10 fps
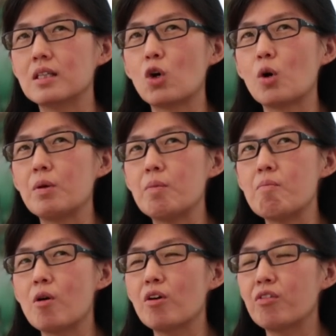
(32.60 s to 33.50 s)
there will be
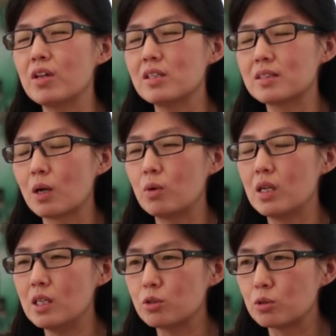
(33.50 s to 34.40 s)
more things that
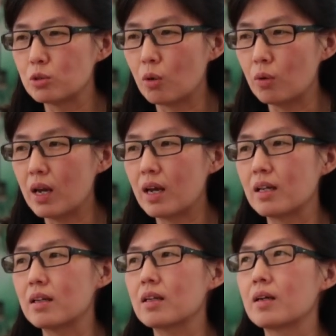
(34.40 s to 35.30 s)
we need to know,
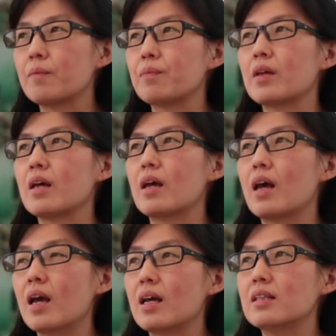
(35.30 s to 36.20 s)
and
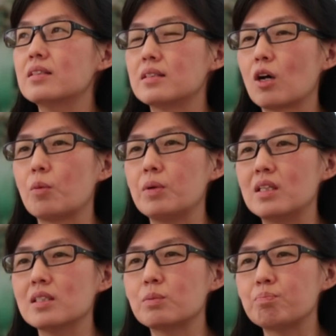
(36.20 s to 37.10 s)
hence there will
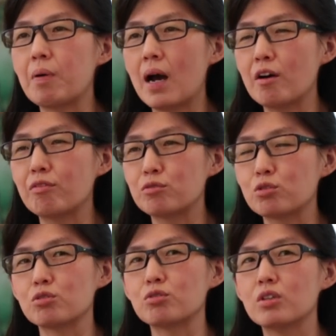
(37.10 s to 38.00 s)
be this path
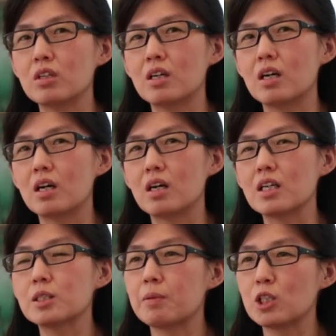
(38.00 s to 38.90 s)
to
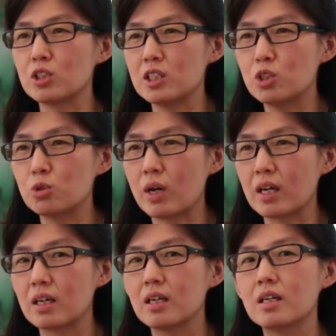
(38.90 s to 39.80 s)
a specialist
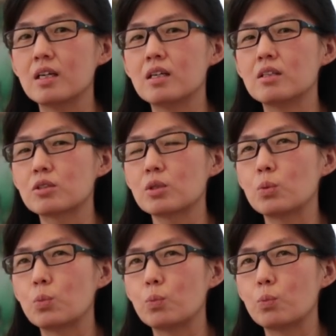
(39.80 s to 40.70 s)
track.
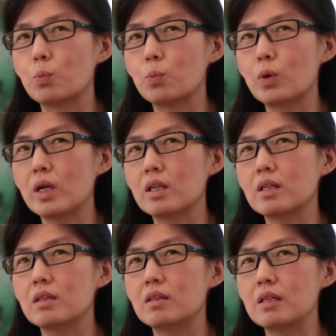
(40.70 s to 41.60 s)
So
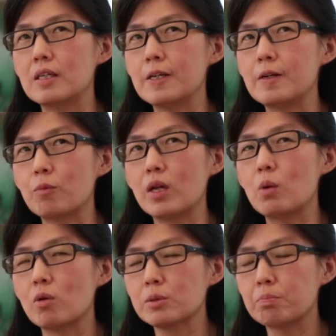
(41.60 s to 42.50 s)
when
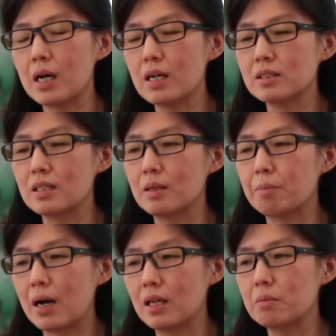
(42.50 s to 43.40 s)
it was passed in
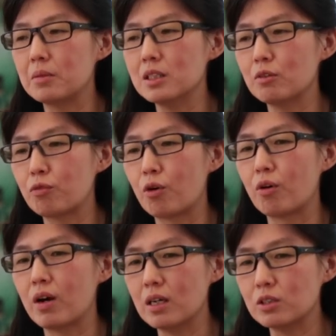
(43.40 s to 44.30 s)
the parliament
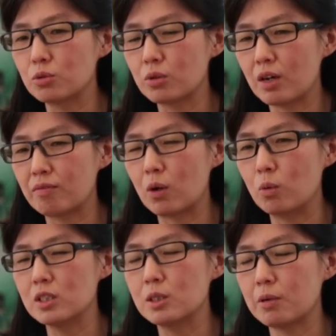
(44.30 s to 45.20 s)
for us to have
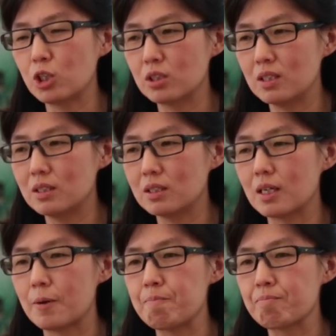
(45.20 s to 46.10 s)
our own specialist
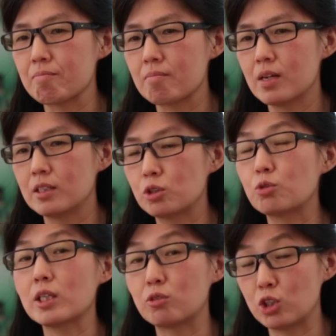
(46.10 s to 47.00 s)

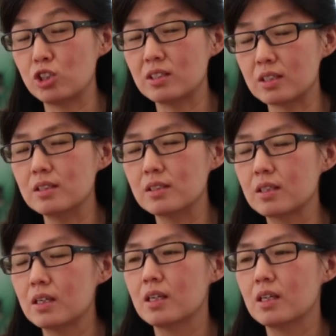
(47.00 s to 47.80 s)
tracks registers,